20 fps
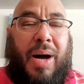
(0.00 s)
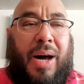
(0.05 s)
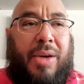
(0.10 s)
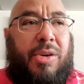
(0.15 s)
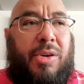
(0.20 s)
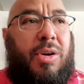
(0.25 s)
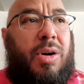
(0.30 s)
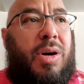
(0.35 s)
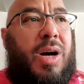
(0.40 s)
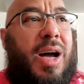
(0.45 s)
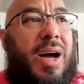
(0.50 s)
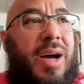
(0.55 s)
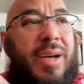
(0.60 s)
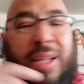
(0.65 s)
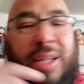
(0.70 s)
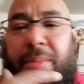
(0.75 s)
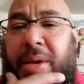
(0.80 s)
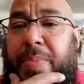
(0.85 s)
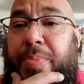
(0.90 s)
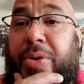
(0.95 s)
I don't know how.
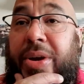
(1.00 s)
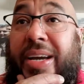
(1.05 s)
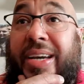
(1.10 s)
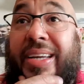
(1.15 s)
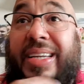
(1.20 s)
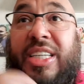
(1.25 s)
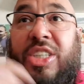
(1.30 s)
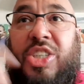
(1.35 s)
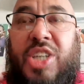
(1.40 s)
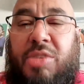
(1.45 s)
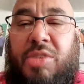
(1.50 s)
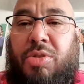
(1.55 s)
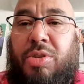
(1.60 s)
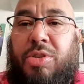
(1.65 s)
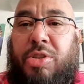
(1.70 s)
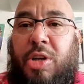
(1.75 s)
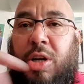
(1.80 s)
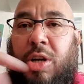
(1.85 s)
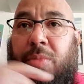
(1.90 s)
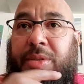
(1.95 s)
Let me bring it in
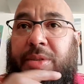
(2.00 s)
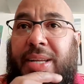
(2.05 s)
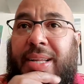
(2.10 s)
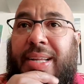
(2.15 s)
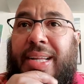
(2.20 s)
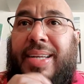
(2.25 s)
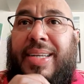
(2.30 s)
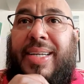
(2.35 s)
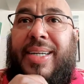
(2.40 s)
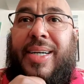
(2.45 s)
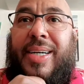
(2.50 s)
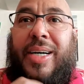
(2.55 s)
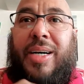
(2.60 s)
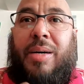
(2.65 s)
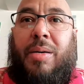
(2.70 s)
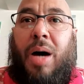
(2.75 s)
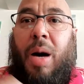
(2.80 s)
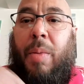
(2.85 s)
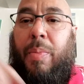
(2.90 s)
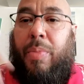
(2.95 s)
general terms.
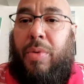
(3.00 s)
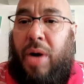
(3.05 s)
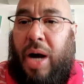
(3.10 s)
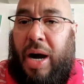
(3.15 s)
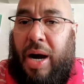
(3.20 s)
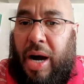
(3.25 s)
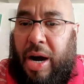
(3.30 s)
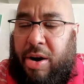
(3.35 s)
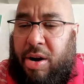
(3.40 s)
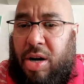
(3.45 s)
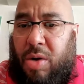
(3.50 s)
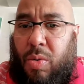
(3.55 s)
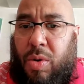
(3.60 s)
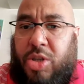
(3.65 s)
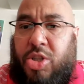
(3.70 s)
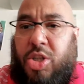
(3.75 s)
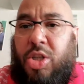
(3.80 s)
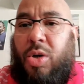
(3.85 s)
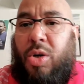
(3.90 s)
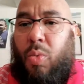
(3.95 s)
Uh, uh, I don't know
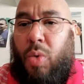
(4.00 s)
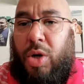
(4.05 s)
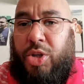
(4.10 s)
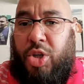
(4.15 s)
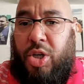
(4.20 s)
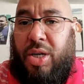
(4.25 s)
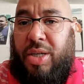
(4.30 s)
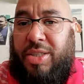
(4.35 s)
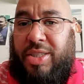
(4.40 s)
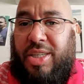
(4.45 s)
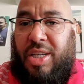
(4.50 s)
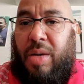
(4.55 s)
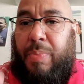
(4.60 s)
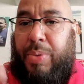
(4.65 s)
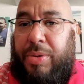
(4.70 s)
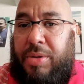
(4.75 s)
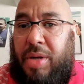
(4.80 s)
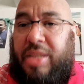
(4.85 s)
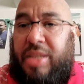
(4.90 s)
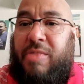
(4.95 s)
what you consider a
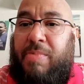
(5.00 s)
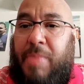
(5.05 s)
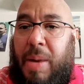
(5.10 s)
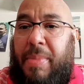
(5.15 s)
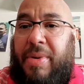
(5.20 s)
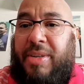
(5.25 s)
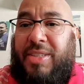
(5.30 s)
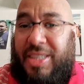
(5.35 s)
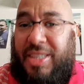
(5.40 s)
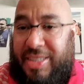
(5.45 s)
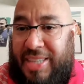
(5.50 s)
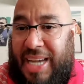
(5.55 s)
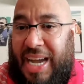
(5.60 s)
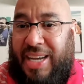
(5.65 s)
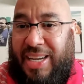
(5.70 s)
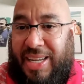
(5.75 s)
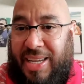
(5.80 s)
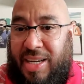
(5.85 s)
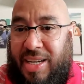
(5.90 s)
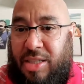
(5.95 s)
productive member of
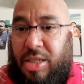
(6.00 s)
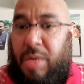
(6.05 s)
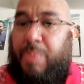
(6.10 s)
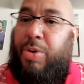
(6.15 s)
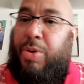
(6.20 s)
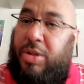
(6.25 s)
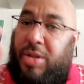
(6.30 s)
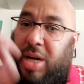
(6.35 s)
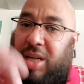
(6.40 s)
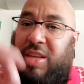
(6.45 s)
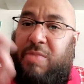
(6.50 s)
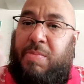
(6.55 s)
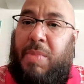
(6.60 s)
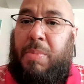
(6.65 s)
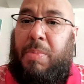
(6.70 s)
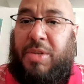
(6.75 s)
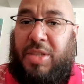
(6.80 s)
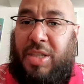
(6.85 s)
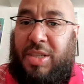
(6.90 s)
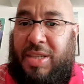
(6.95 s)
society is. A productive
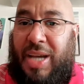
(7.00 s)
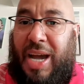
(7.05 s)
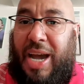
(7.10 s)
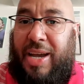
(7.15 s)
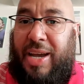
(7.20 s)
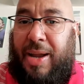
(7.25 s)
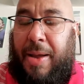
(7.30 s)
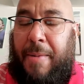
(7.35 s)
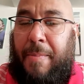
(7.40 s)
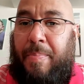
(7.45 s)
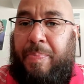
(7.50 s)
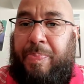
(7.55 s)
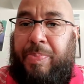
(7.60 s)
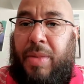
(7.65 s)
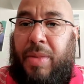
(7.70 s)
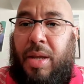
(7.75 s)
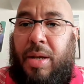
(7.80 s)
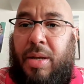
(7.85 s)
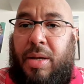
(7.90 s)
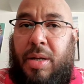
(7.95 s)
member of society,
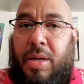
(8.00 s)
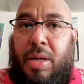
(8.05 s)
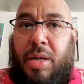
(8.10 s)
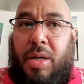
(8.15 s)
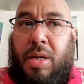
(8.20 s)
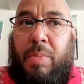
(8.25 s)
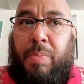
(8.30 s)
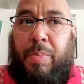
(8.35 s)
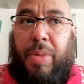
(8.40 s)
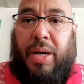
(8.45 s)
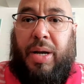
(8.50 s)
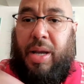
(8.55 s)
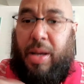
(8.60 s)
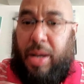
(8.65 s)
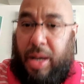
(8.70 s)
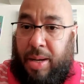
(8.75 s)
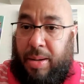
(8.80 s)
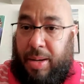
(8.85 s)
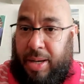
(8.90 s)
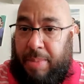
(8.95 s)
but
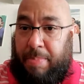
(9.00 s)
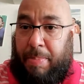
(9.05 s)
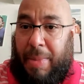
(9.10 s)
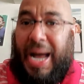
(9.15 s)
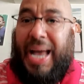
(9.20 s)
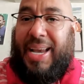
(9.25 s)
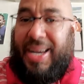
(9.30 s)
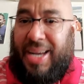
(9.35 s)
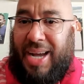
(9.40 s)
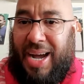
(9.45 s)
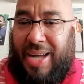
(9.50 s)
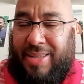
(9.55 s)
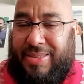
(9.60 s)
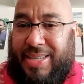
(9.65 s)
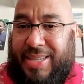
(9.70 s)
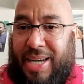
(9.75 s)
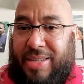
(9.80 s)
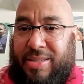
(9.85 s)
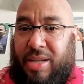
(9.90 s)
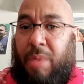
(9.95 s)
in my
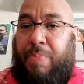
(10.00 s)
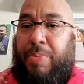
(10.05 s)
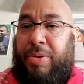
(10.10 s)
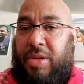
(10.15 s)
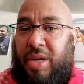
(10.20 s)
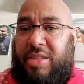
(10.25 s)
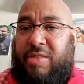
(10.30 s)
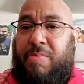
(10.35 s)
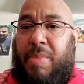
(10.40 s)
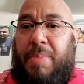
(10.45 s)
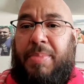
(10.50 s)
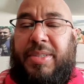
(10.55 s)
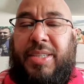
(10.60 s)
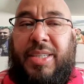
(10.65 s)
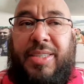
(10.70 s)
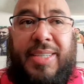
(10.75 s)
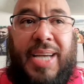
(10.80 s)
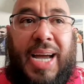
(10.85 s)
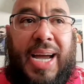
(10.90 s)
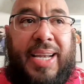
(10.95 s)
context, a productive member of
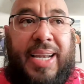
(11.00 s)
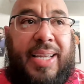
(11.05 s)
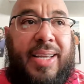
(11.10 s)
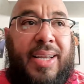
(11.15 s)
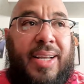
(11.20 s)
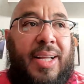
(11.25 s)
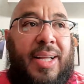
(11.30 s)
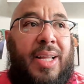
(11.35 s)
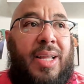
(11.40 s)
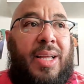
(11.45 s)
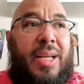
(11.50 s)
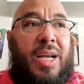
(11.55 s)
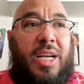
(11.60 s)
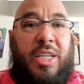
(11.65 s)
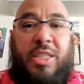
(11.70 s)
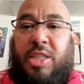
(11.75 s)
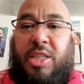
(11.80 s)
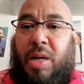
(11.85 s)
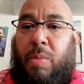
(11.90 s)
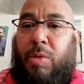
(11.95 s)
society
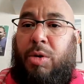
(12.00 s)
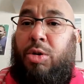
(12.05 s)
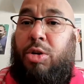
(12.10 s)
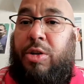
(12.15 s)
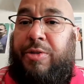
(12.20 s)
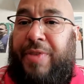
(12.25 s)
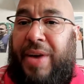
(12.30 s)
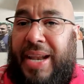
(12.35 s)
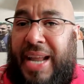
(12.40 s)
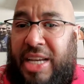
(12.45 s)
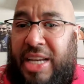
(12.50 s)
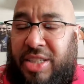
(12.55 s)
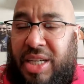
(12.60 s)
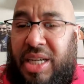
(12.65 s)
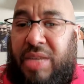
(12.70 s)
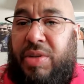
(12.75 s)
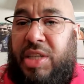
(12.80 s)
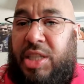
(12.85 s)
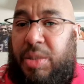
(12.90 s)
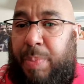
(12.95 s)
is someone who's
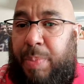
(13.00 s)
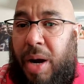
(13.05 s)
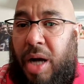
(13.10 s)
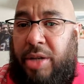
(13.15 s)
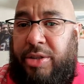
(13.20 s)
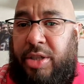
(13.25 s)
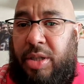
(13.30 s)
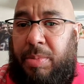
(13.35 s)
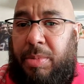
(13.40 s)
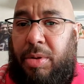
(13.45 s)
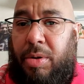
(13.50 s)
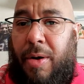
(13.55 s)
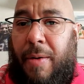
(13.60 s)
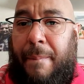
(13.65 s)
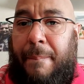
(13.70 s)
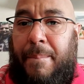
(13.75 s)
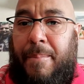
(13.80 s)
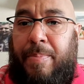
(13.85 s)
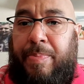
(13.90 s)
financially responsible,